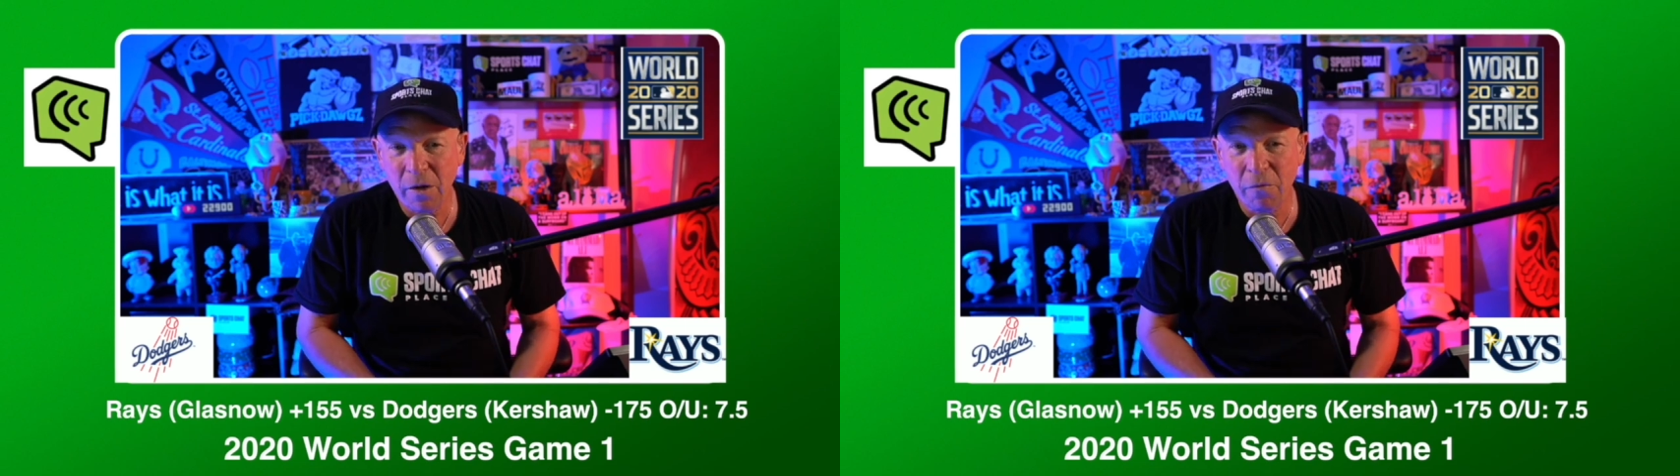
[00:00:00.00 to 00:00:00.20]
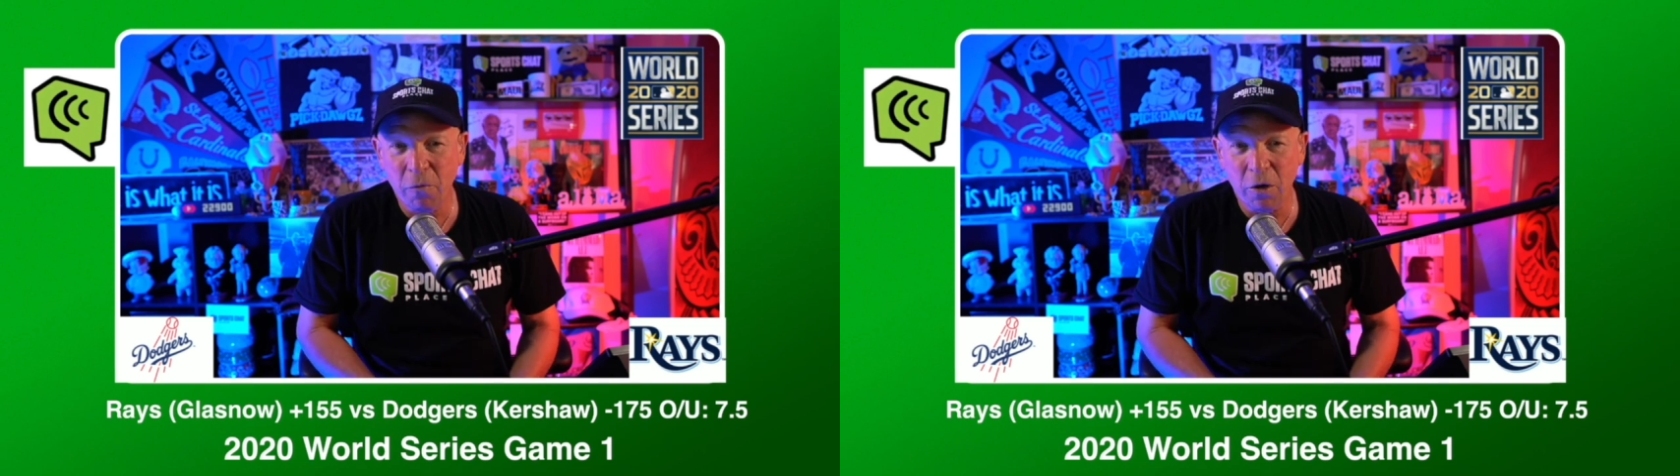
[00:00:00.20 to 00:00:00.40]

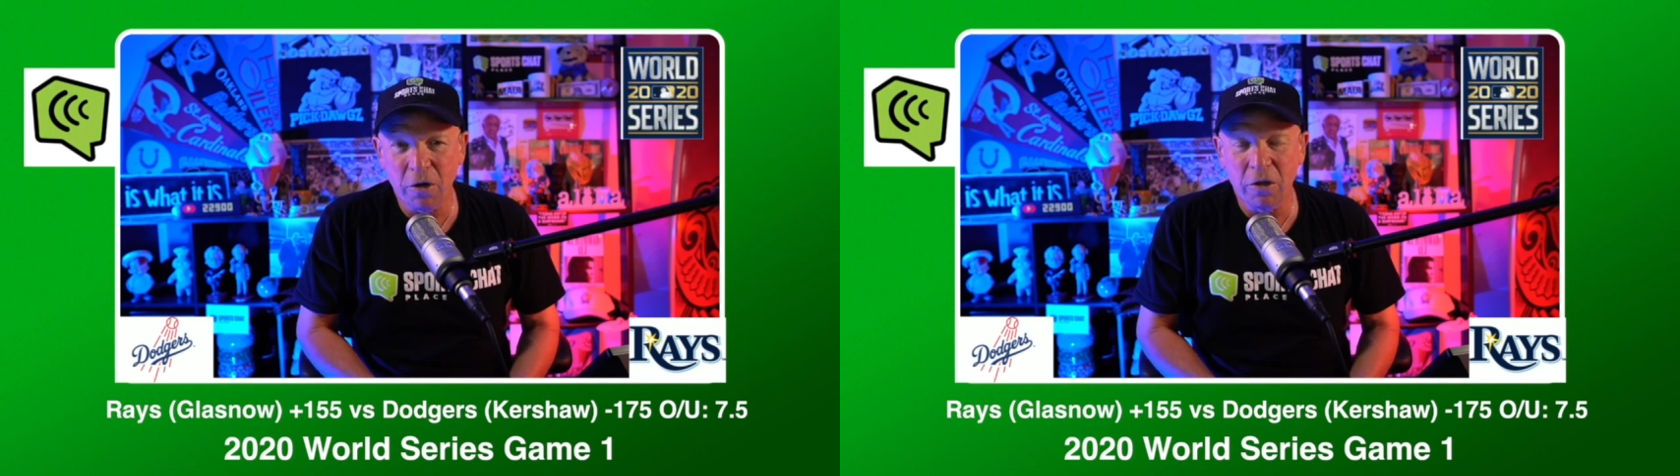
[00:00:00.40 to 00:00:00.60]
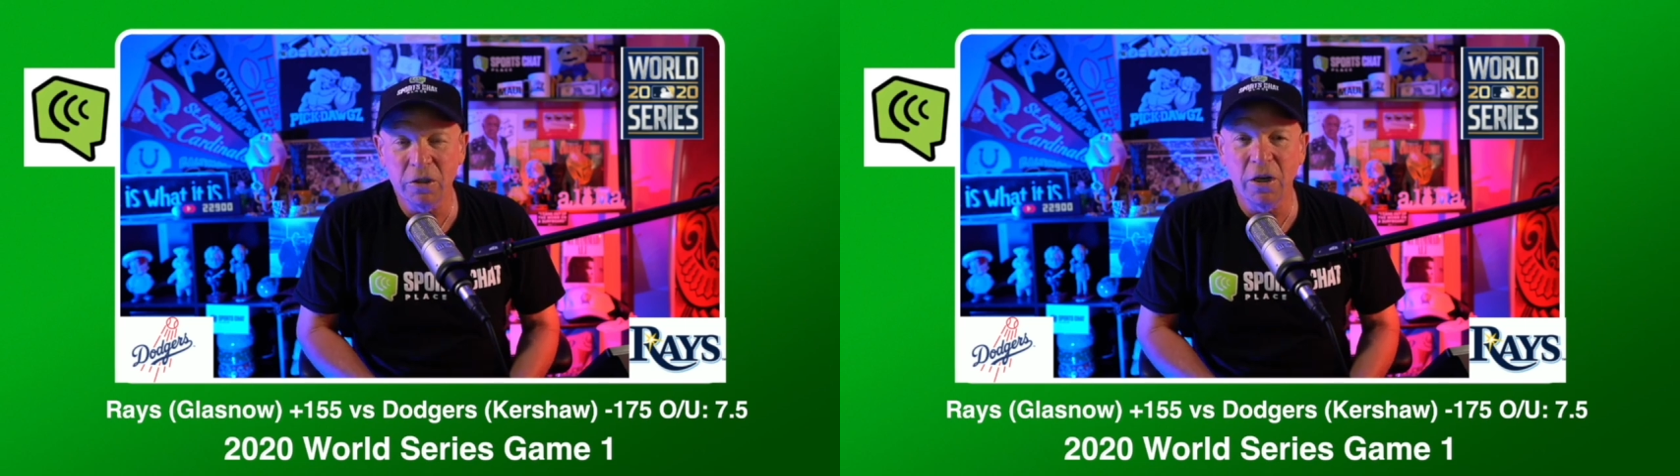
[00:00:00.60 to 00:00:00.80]
for
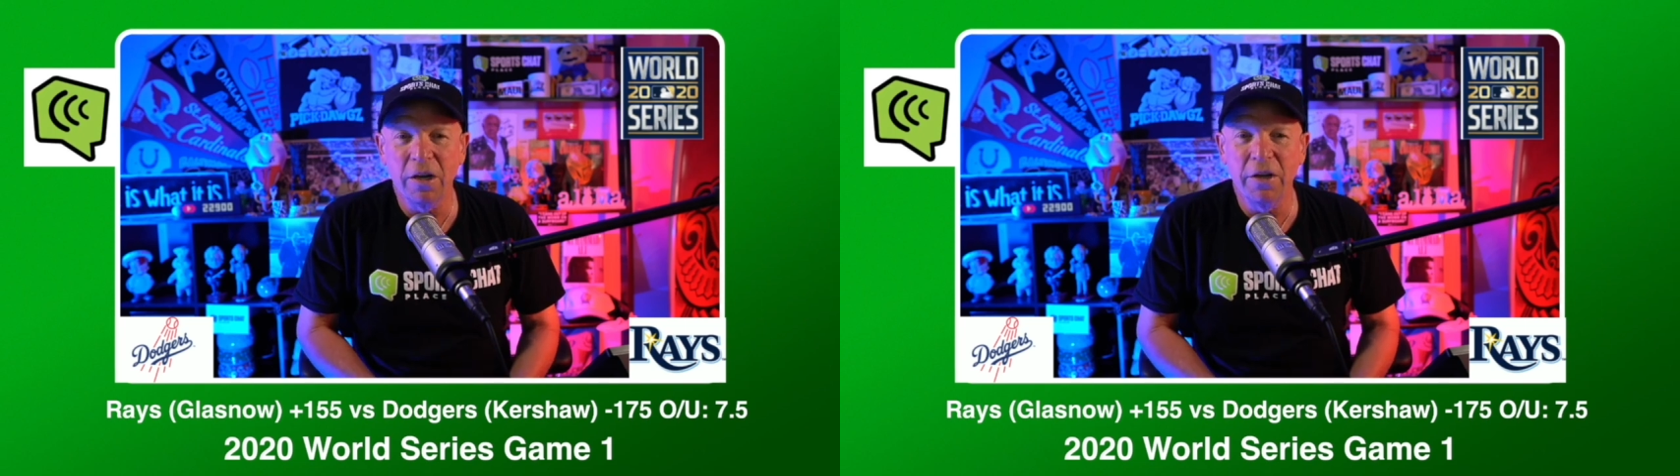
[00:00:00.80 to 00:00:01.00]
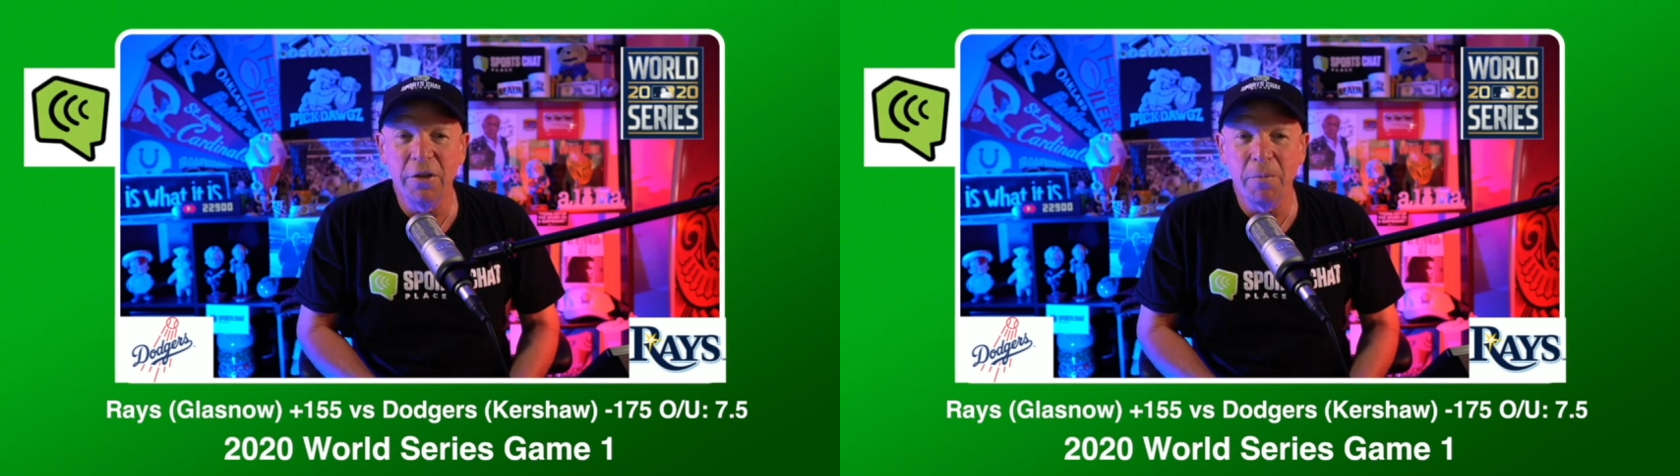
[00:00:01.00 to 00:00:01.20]
Kershaw
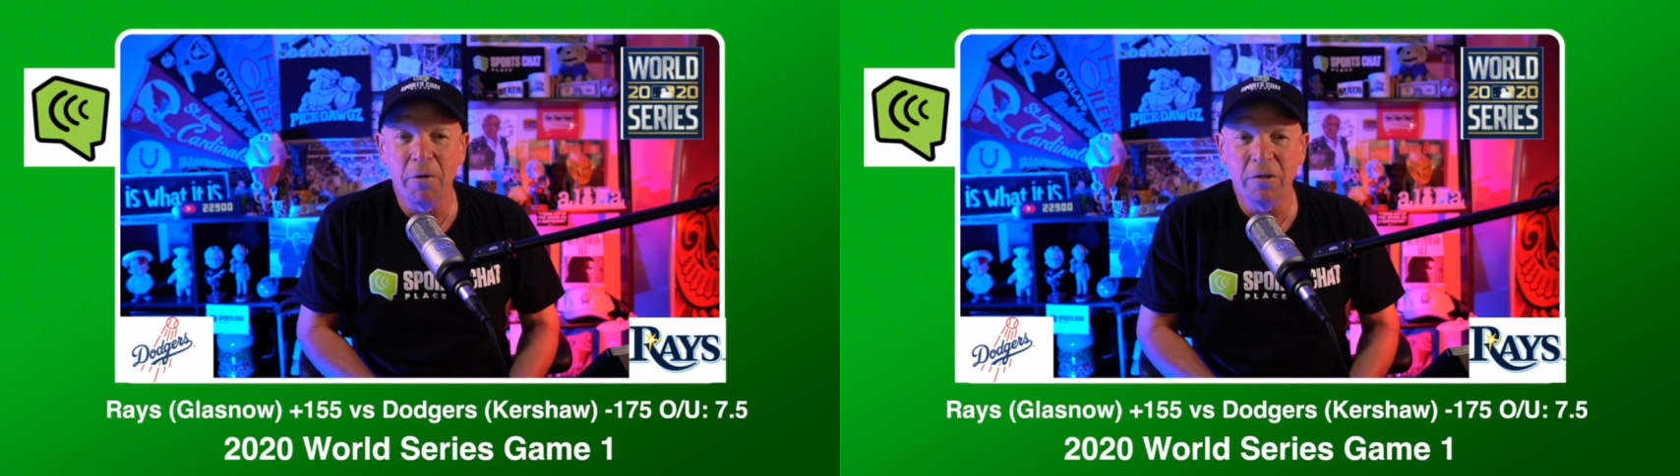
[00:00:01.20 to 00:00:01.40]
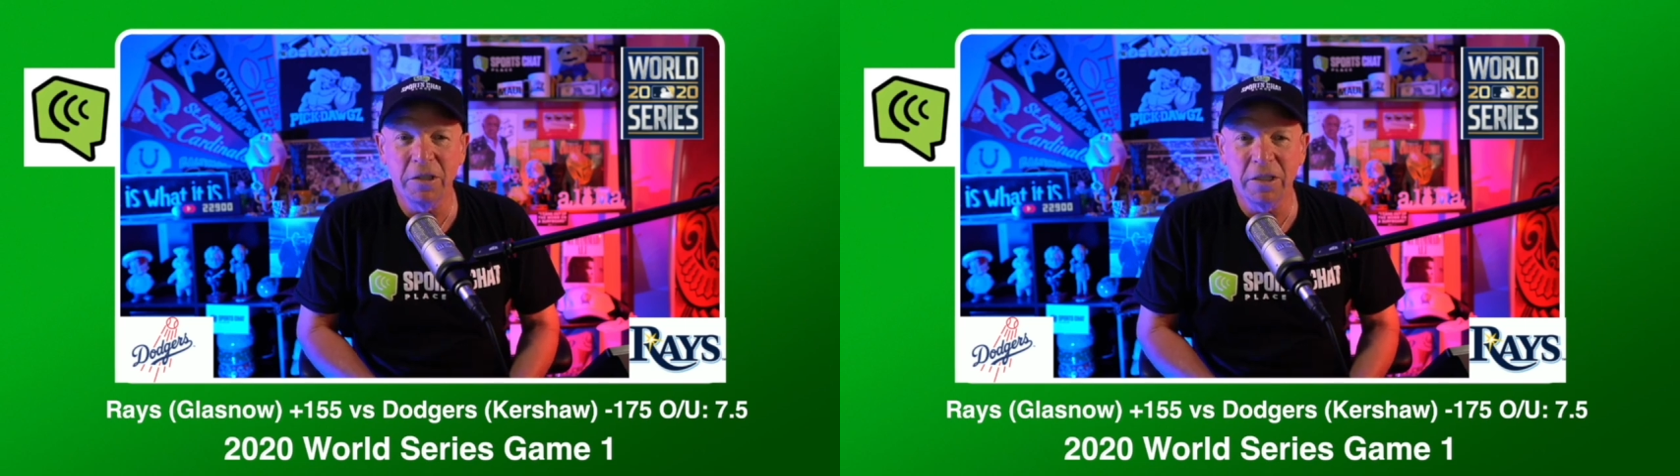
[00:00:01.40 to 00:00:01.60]
in the
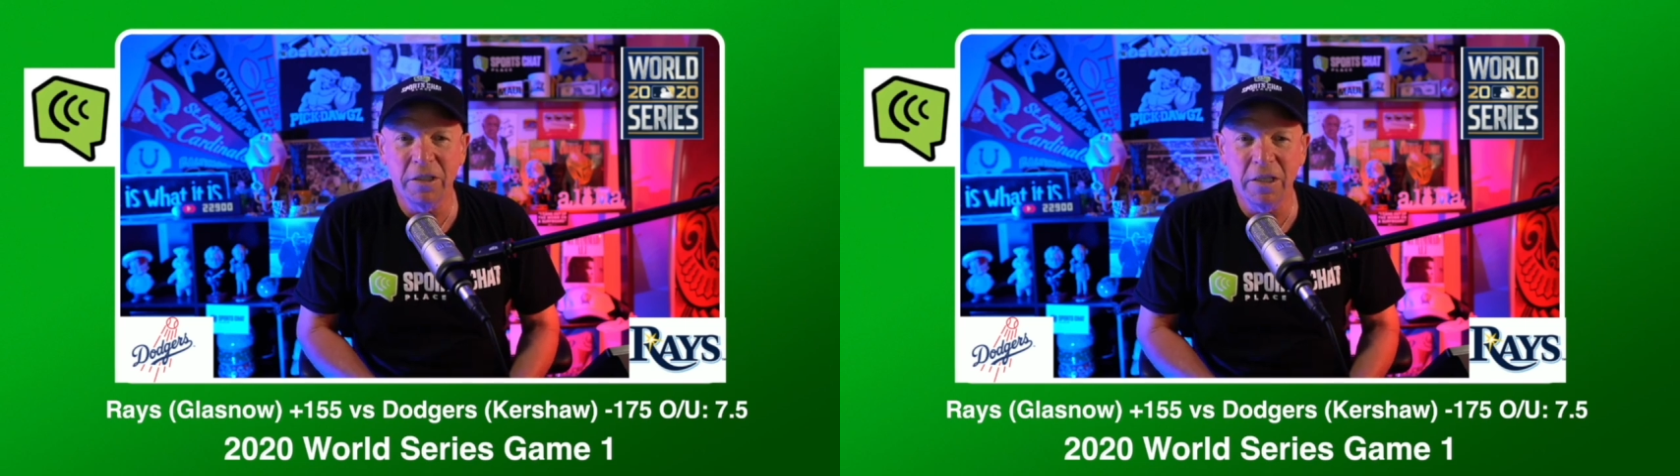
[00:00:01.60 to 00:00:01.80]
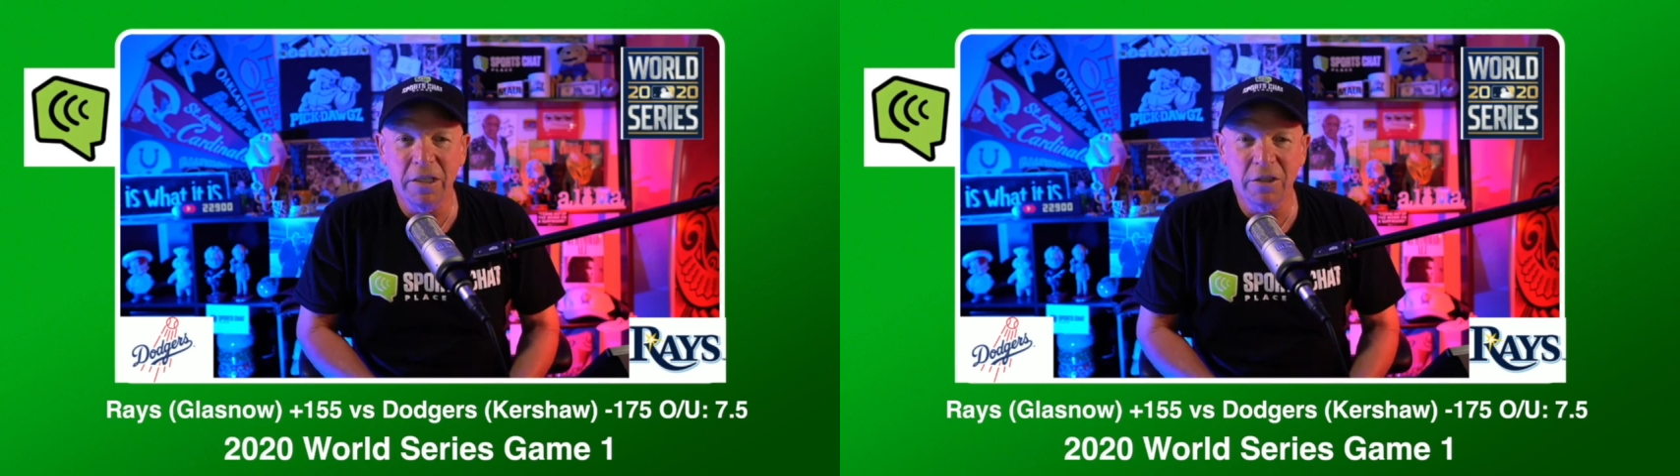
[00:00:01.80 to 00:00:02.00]
postseason
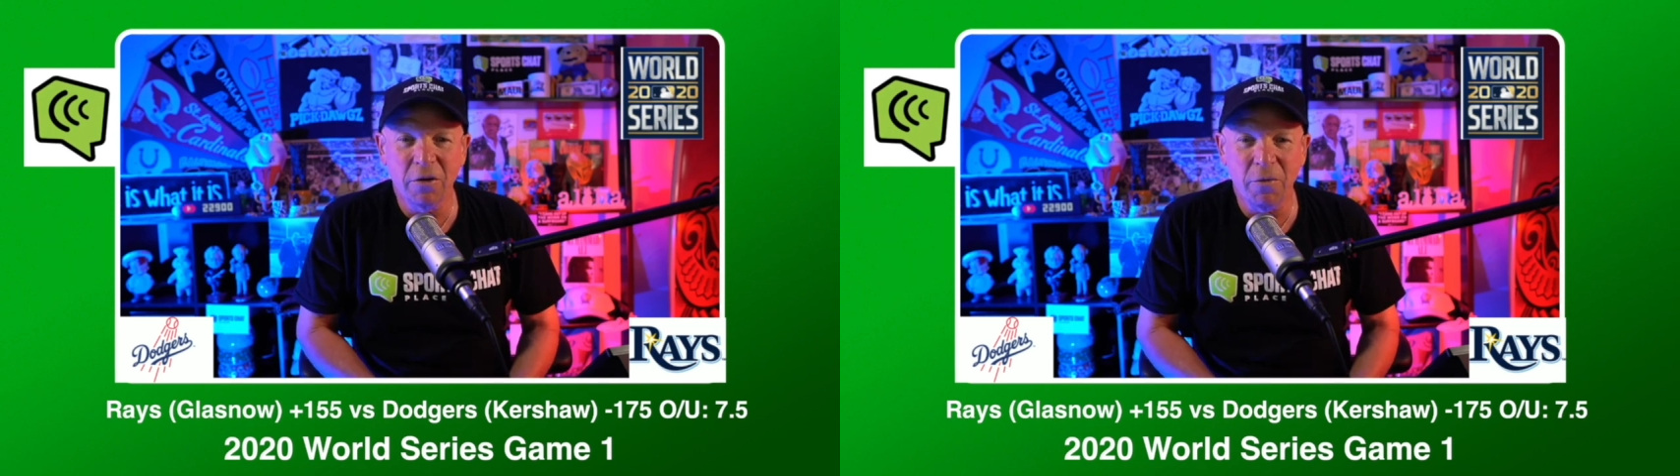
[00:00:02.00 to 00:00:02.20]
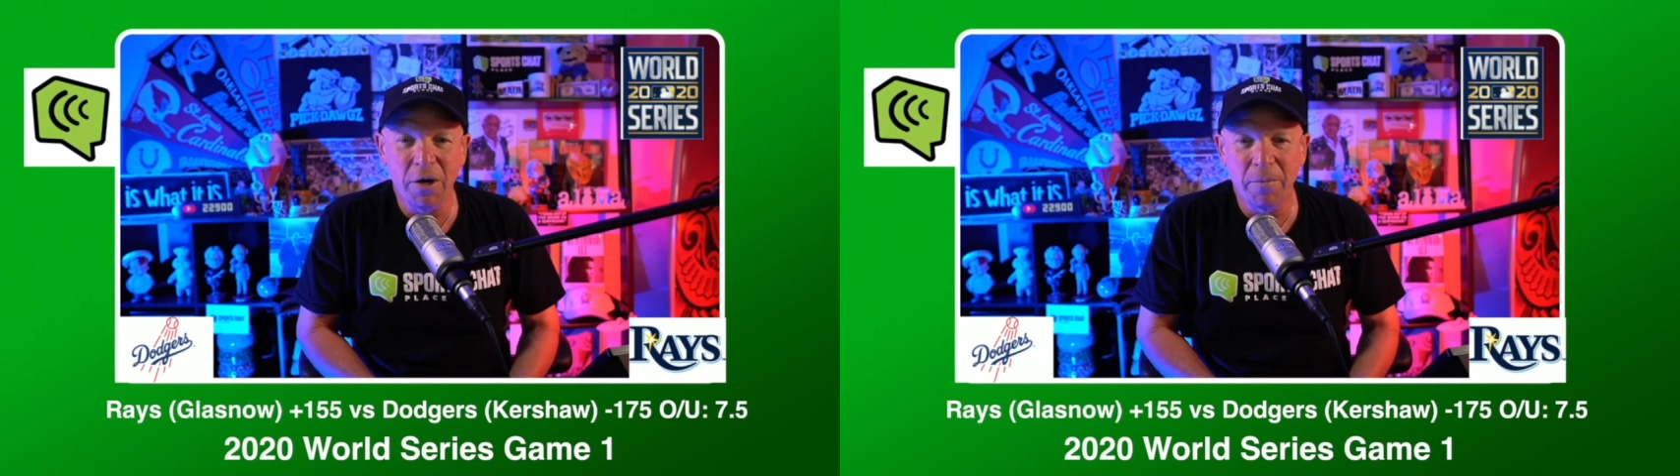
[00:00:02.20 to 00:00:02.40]
in his career.